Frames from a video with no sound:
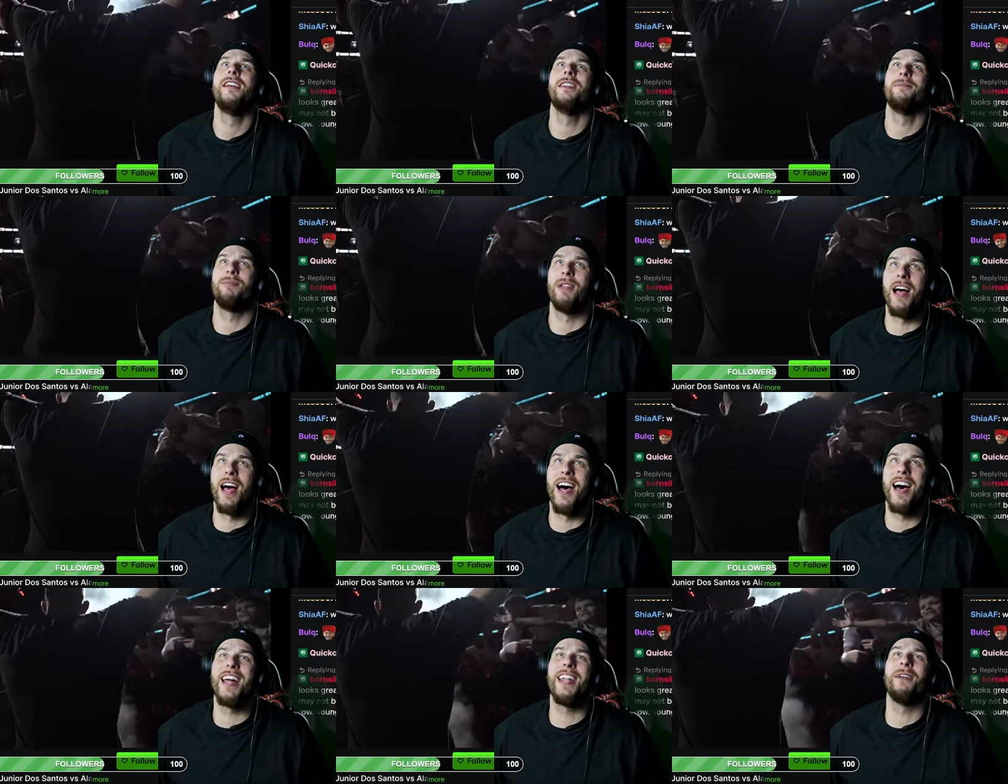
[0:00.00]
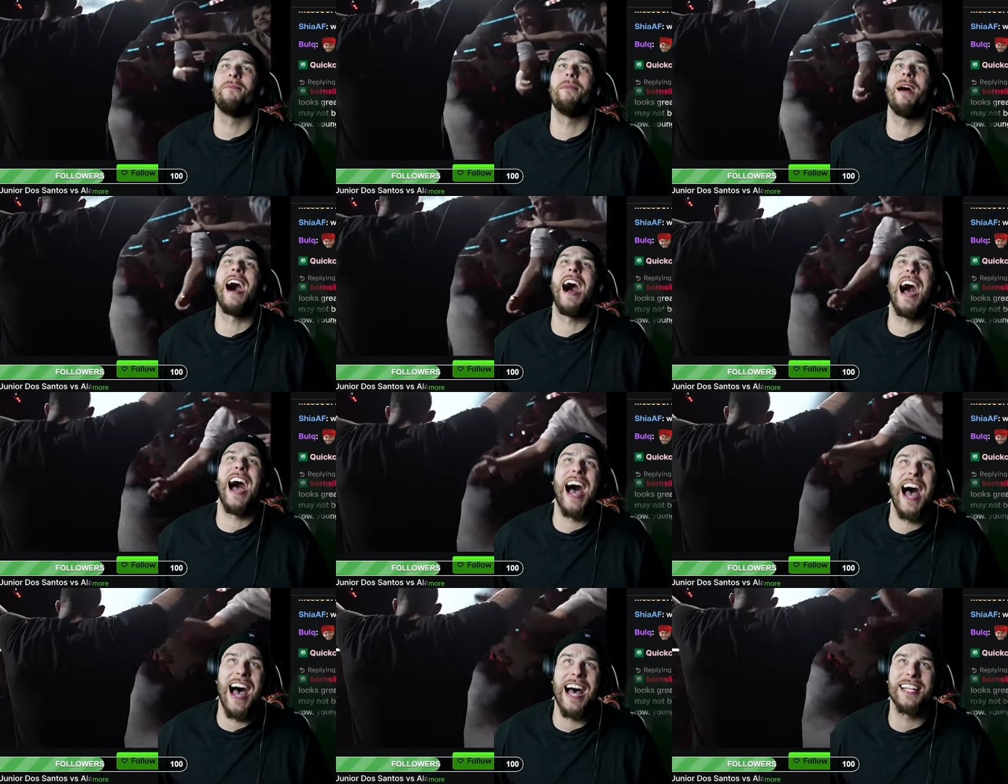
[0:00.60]
Blood in my
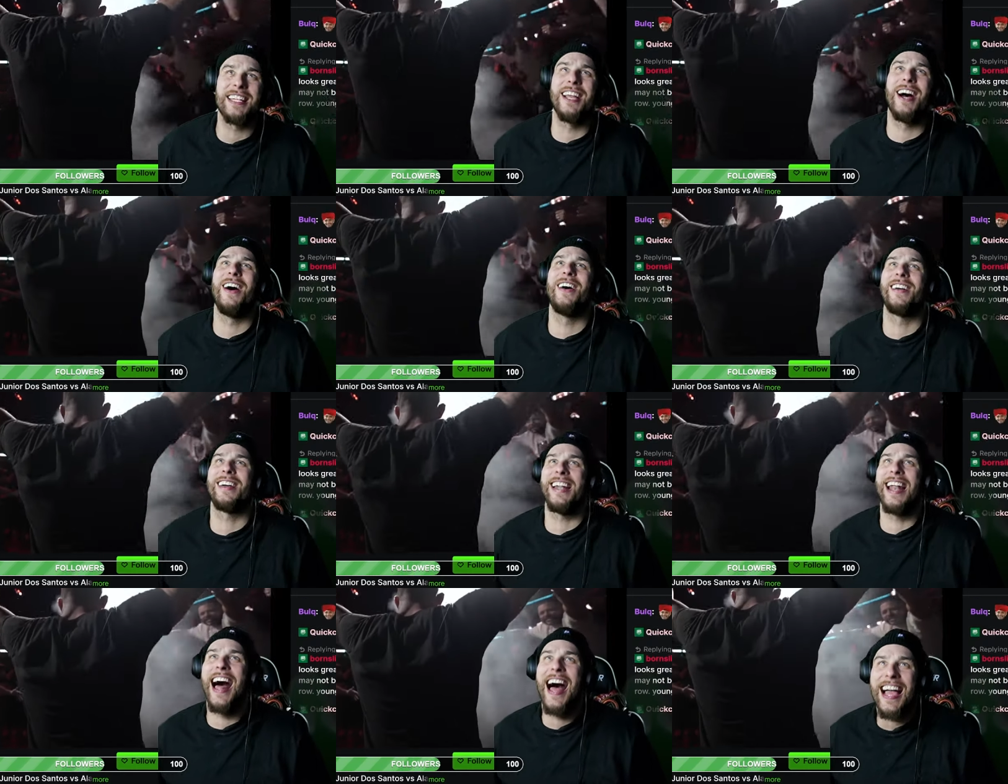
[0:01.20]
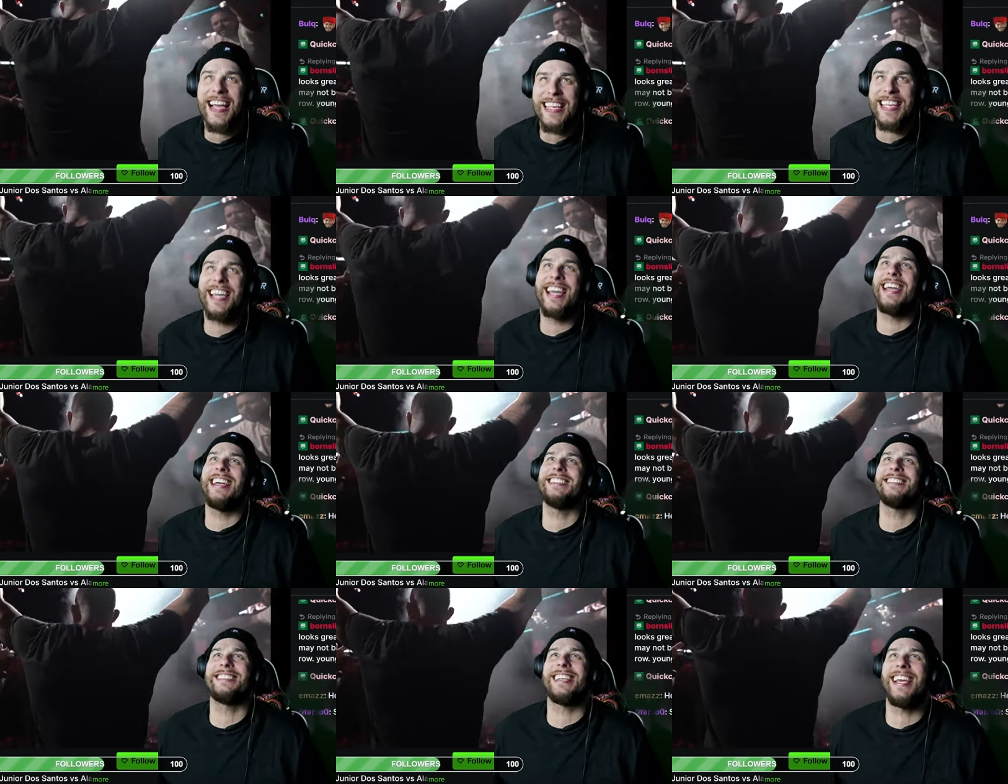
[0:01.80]
eye, dog. I
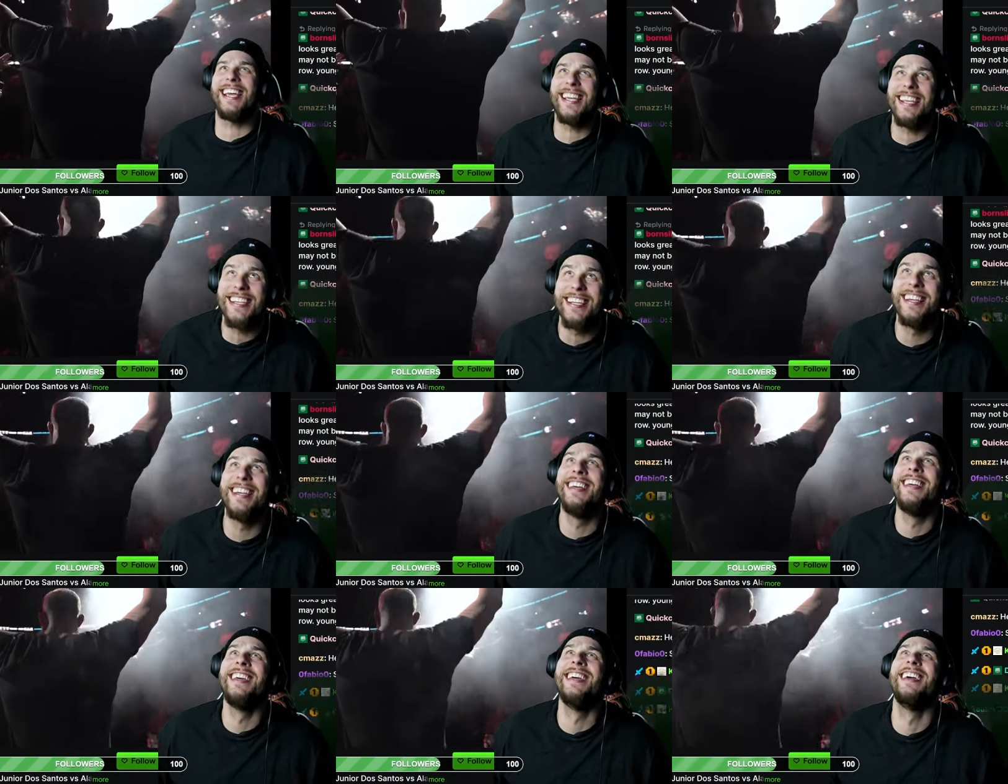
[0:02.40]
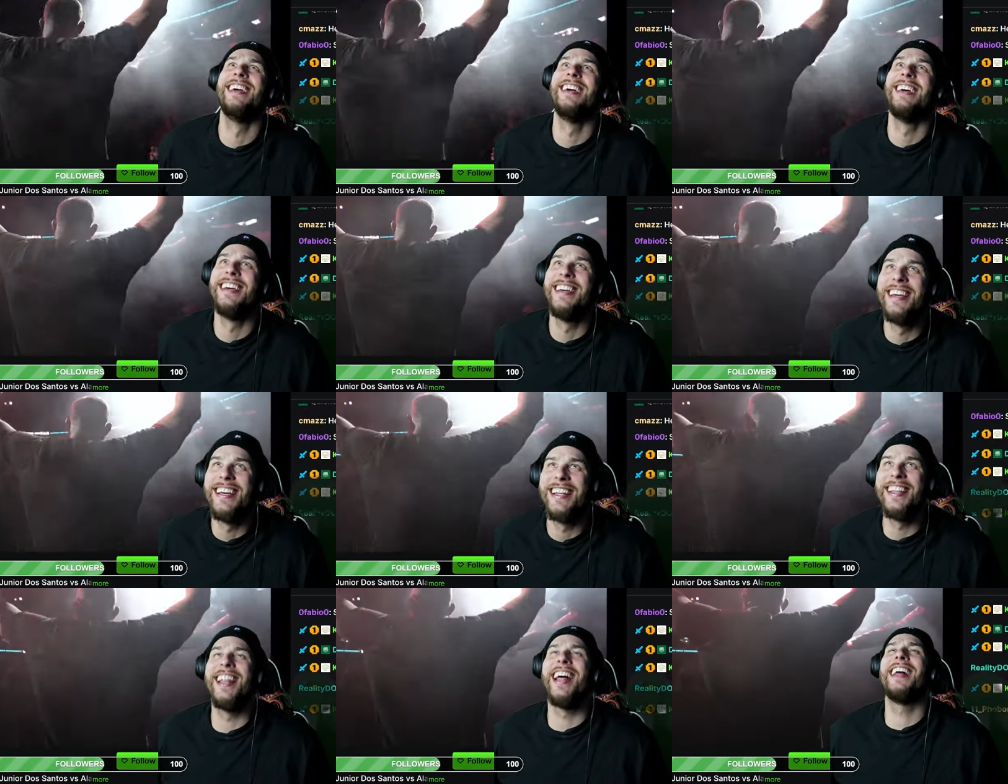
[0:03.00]
can't see.
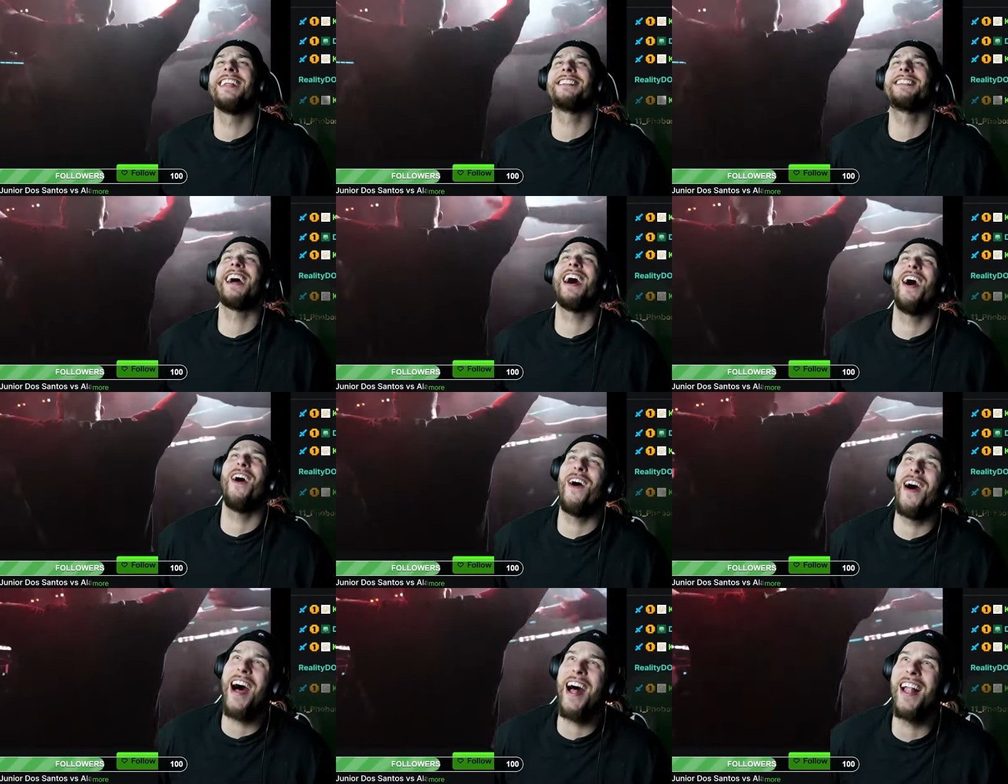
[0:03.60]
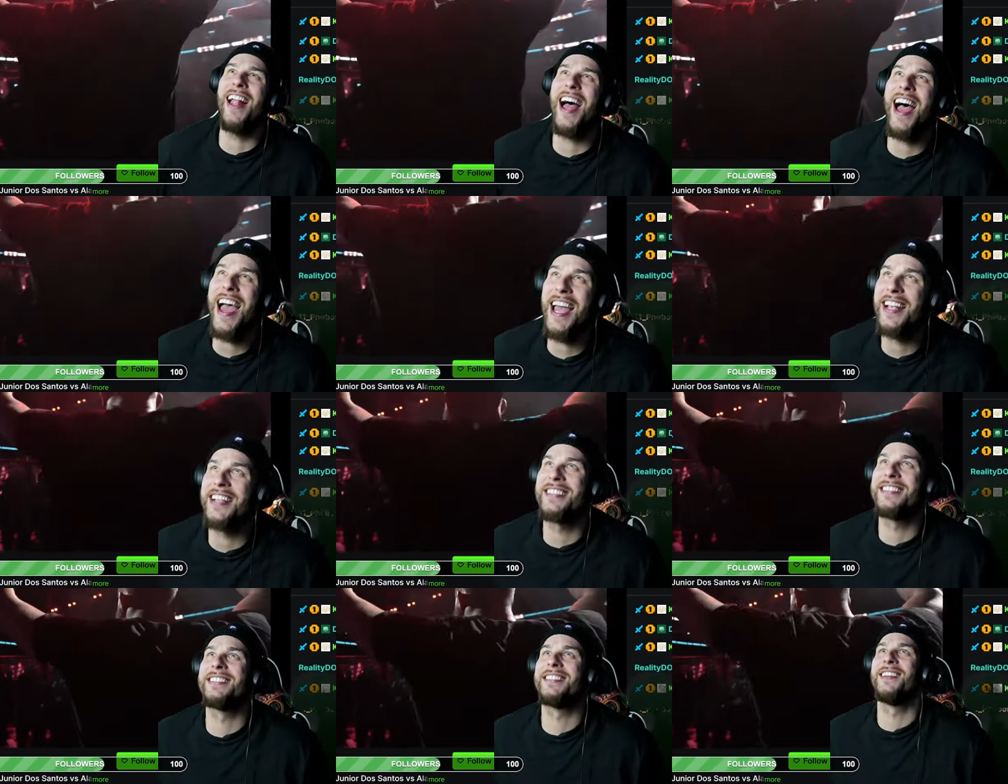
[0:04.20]
Let's go,
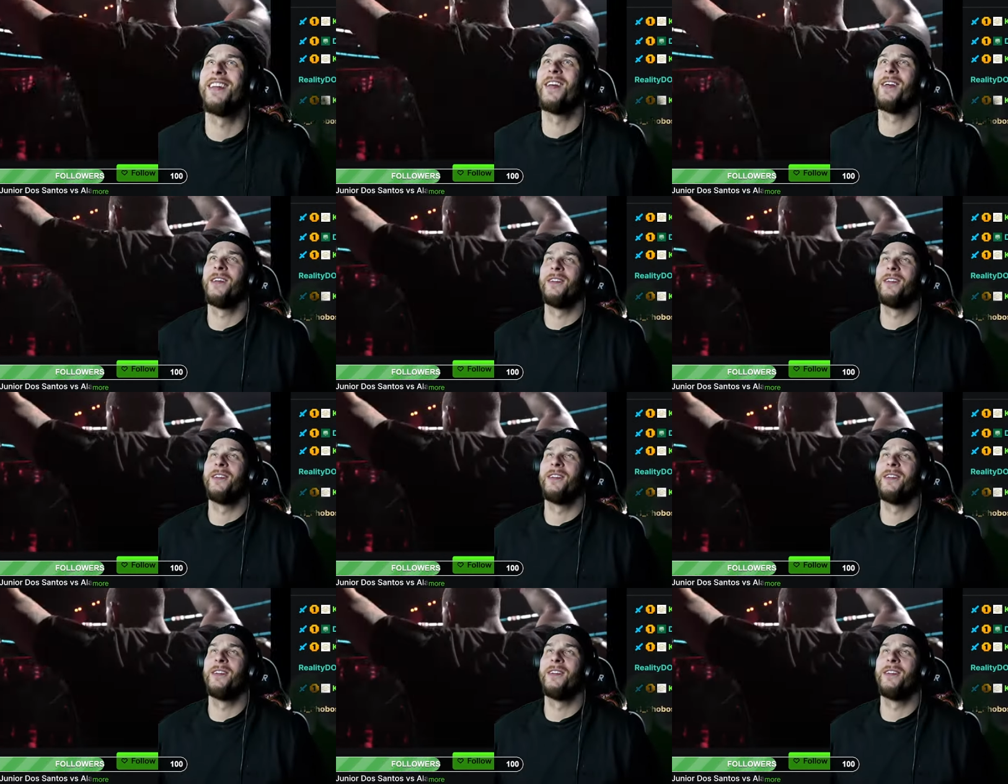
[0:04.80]
Alex.